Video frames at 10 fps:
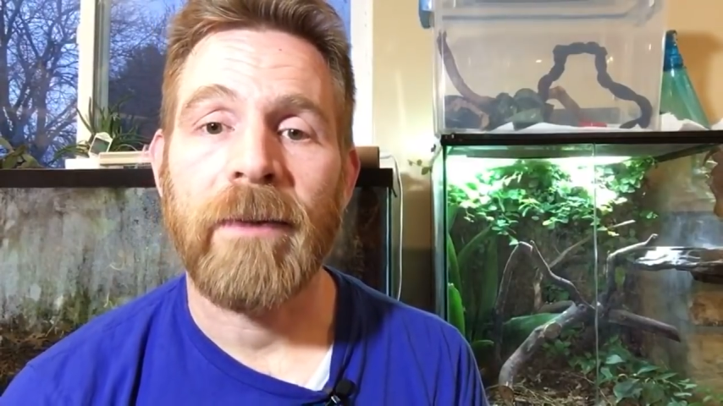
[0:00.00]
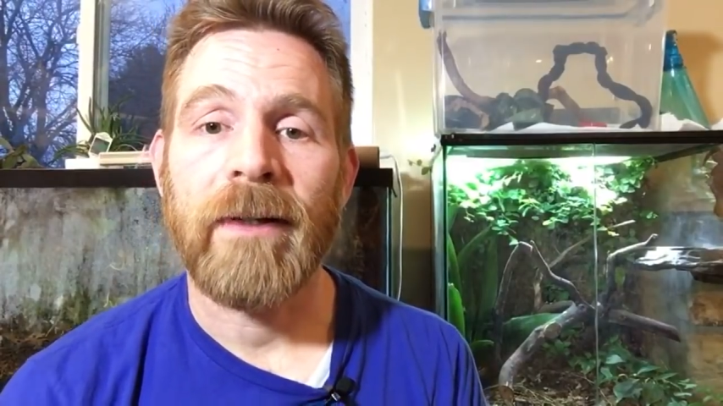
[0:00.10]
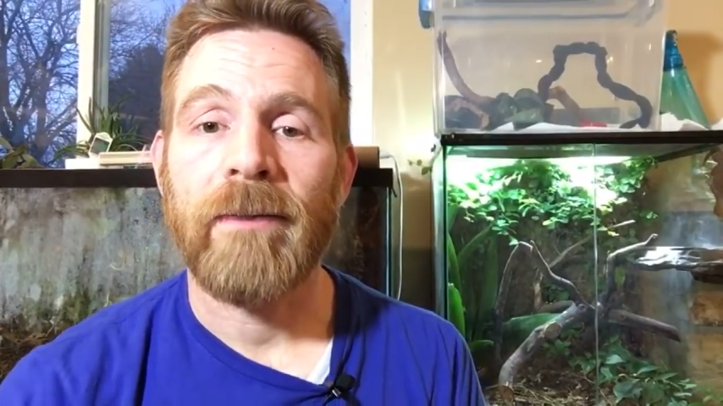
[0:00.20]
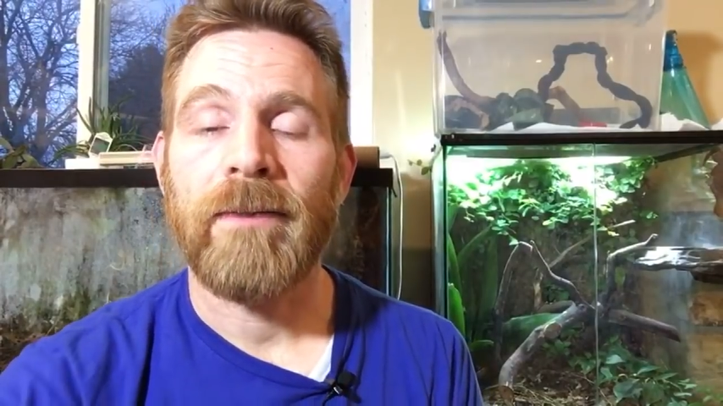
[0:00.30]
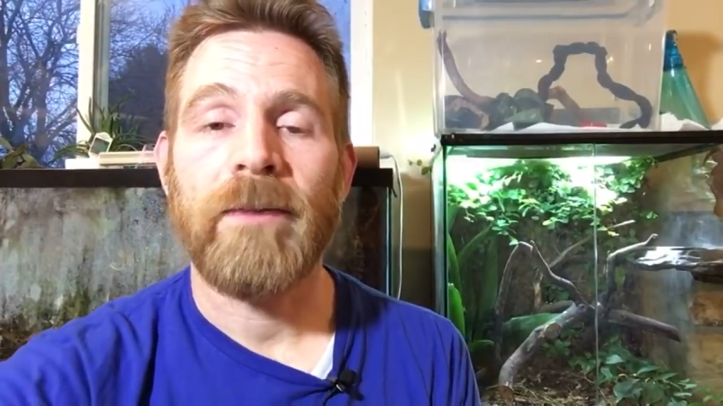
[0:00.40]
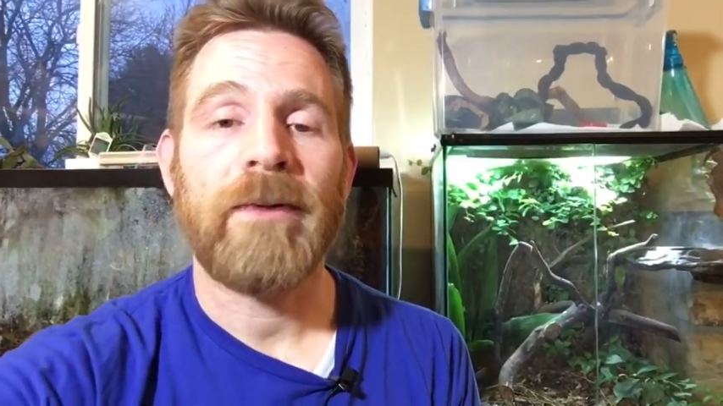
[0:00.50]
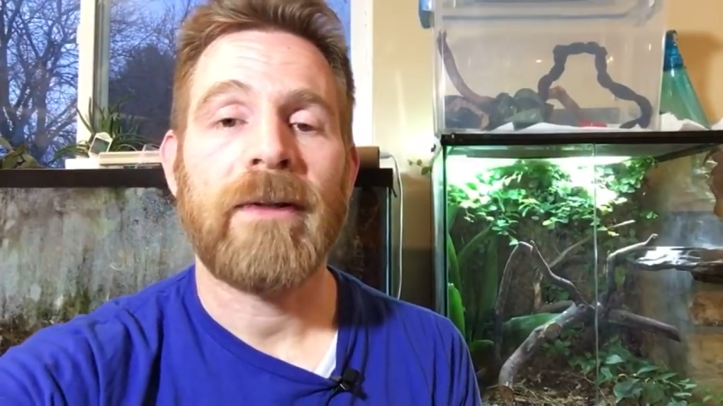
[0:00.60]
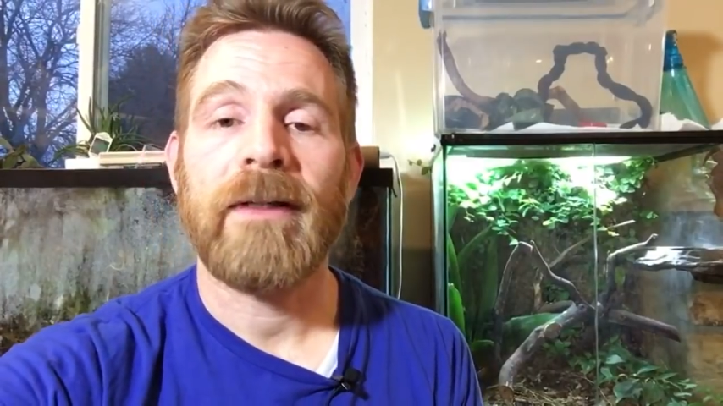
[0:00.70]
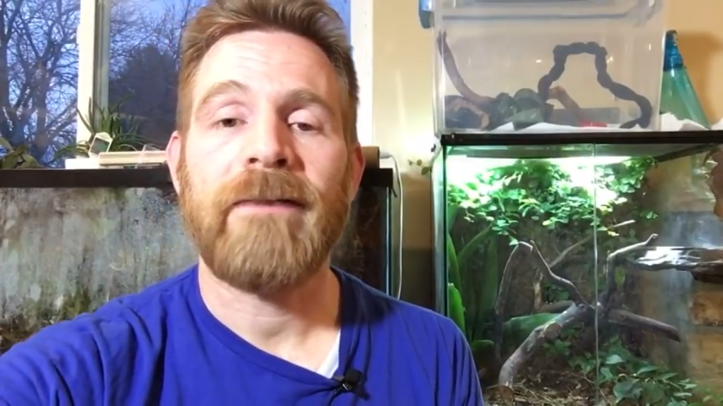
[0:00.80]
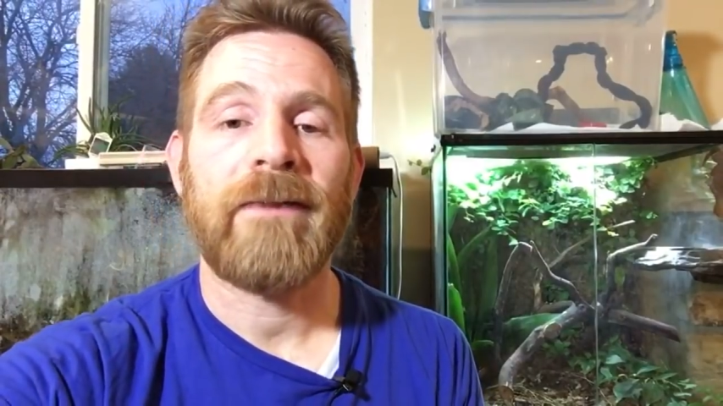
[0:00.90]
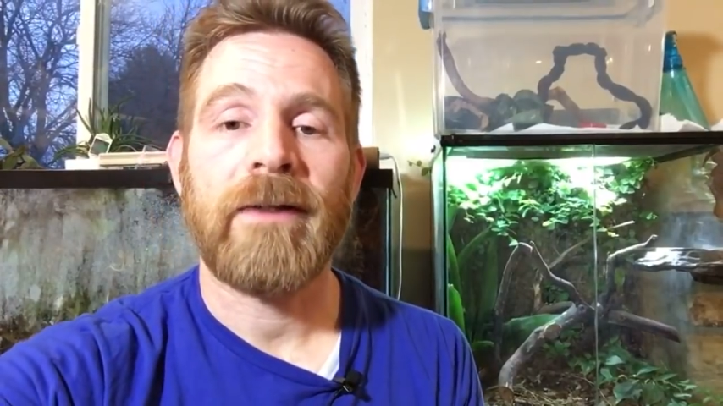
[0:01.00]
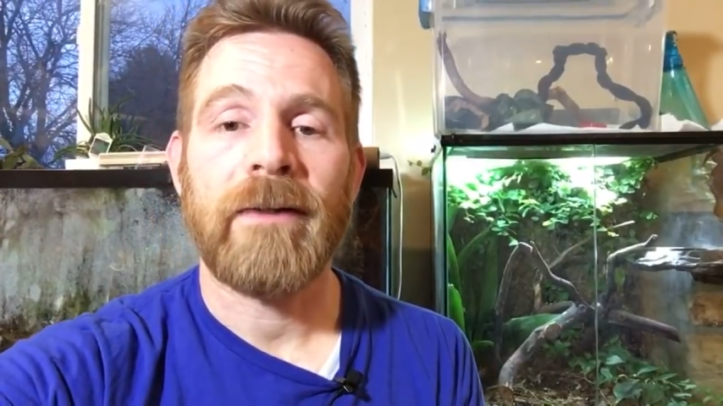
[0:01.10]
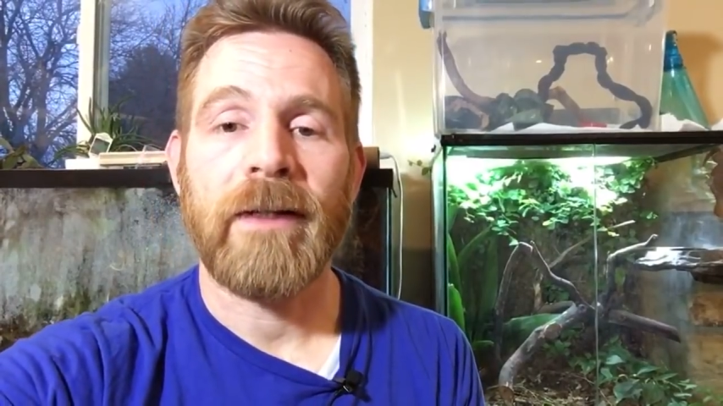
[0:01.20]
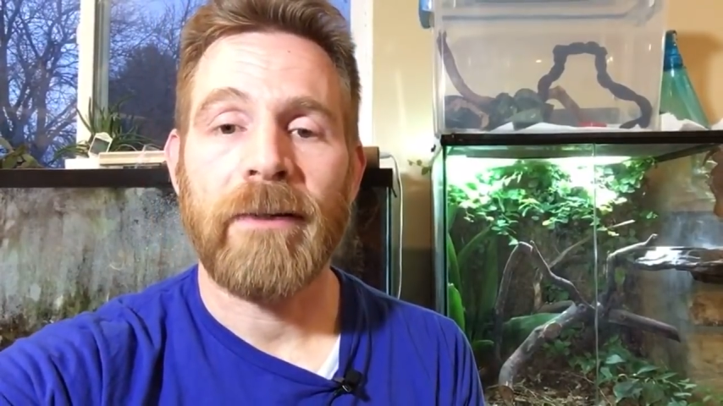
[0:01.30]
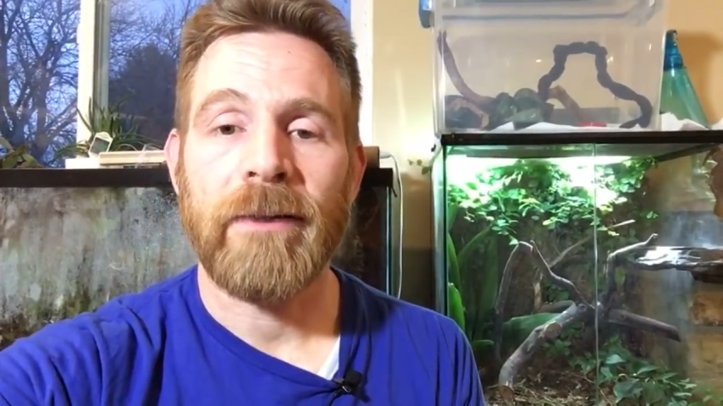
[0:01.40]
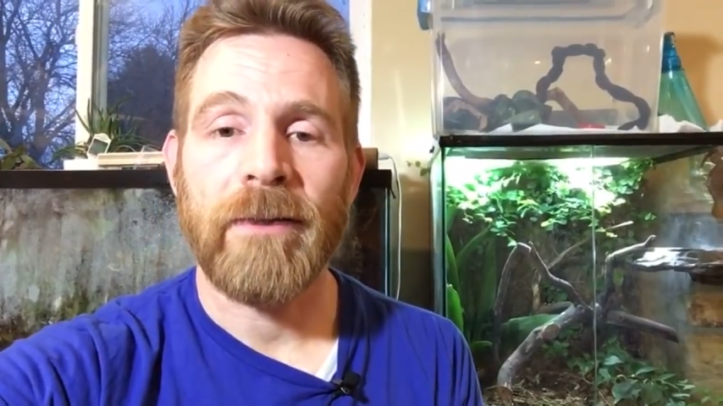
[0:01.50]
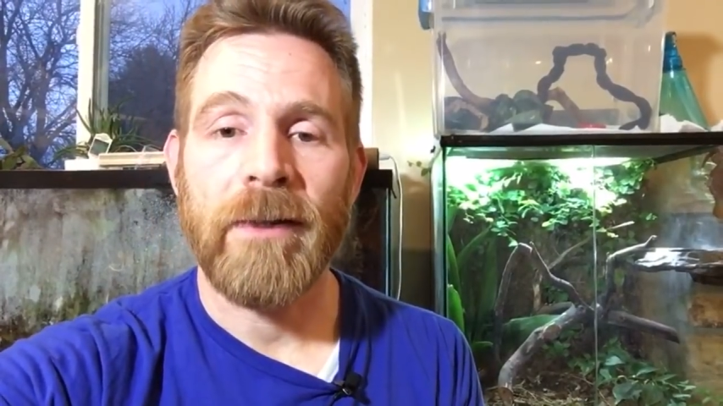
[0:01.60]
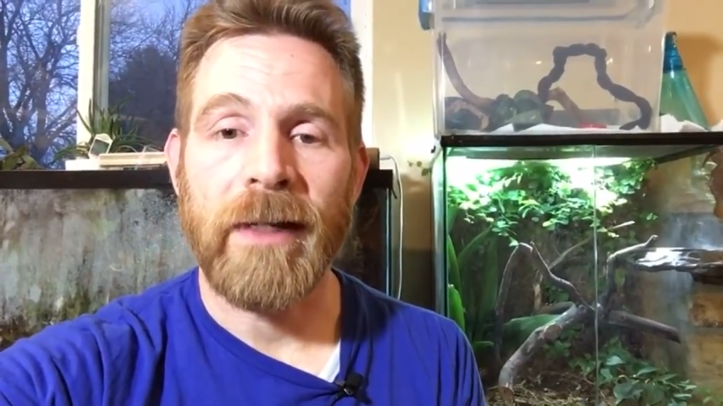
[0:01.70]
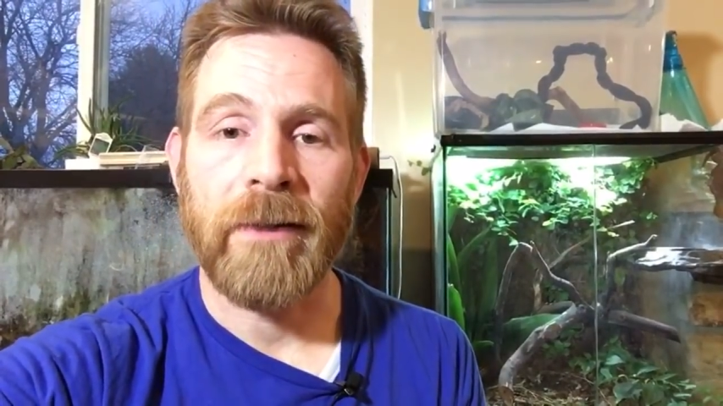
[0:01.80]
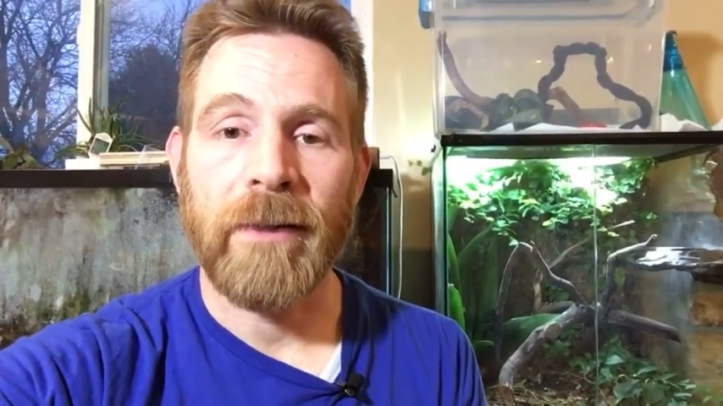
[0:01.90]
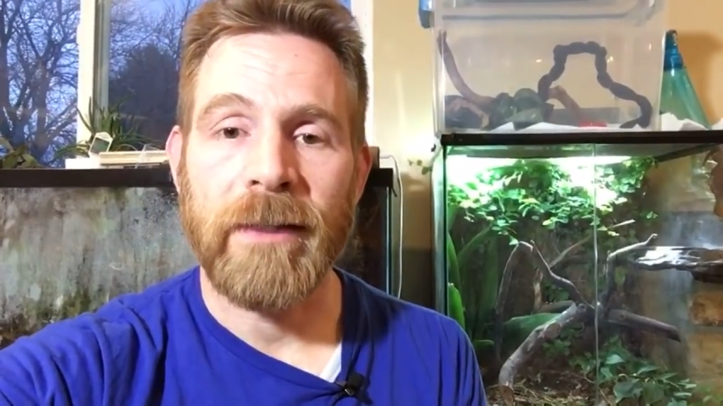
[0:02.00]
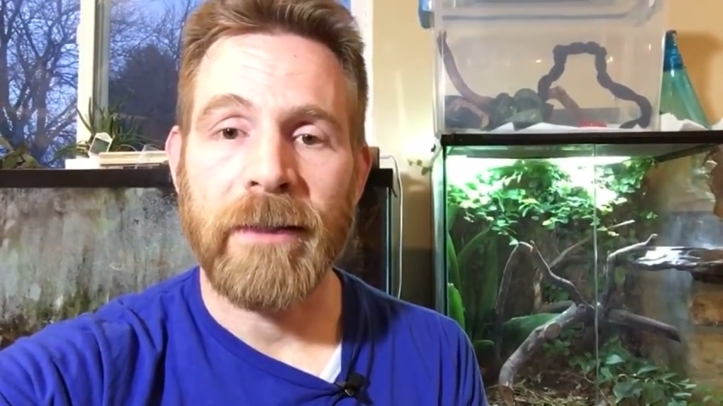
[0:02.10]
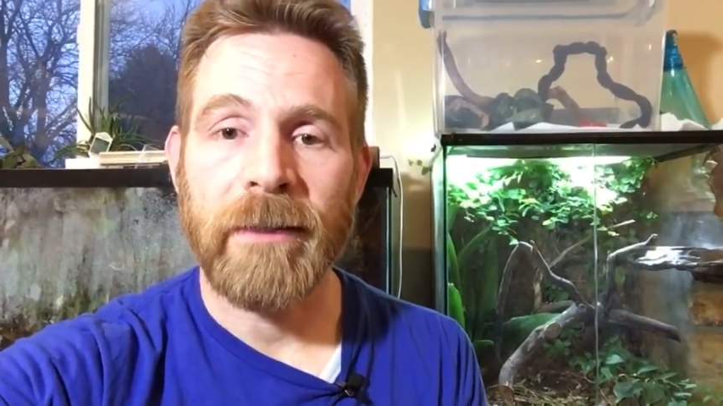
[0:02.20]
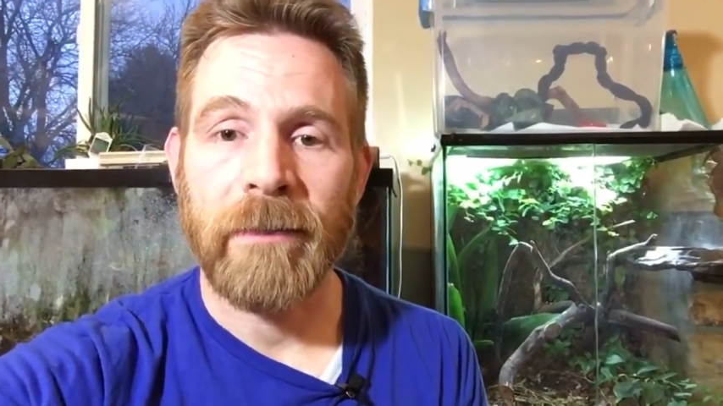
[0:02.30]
but you put the leaf litter in there and they'll go like crazy.